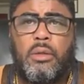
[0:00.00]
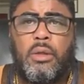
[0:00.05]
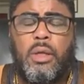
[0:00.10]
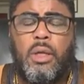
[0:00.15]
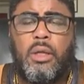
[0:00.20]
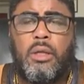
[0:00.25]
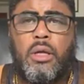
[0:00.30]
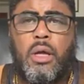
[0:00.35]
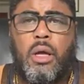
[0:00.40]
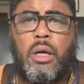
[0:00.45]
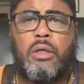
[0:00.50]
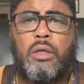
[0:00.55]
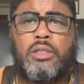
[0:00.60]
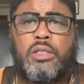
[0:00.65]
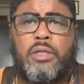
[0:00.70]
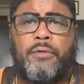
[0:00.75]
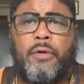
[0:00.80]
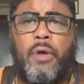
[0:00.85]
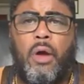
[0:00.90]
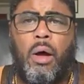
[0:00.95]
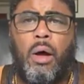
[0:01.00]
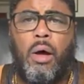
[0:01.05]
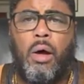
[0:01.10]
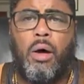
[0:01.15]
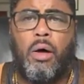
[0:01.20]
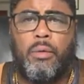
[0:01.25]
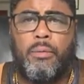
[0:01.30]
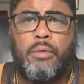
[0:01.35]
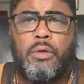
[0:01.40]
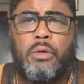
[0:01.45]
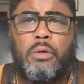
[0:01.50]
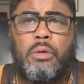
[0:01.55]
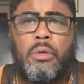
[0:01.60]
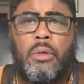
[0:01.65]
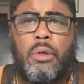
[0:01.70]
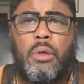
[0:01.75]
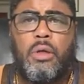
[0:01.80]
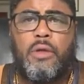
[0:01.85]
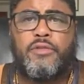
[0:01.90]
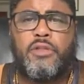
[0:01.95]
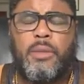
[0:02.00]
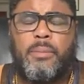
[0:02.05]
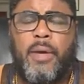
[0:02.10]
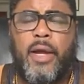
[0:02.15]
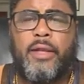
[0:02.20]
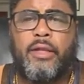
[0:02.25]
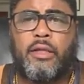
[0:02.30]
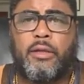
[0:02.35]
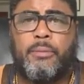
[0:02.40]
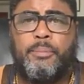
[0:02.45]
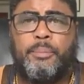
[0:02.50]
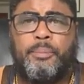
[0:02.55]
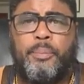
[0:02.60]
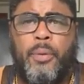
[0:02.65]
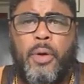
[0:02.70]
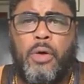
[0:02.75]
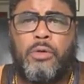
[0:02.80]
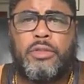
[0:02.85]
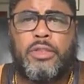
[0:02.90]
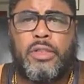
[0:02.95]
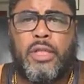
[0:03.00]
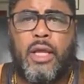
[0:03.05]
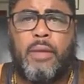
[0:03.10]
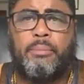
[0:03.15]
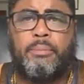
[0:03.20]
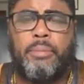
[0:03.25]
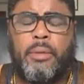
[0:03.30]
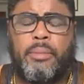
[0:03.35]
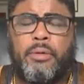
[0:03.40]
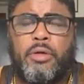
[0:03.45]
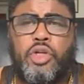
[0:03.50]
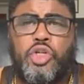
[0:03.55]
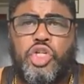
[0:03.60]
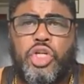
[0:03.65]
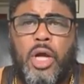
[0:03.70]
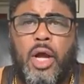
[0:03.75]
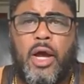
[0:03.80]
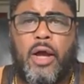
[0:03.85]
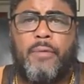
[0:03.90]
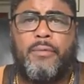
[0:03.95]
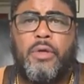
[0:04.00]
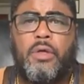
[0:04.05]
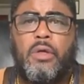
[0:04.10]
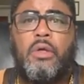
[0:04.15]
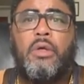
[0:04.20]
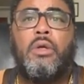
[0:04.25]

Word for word: He calls it all if somebody can post that, Bobo Kashat.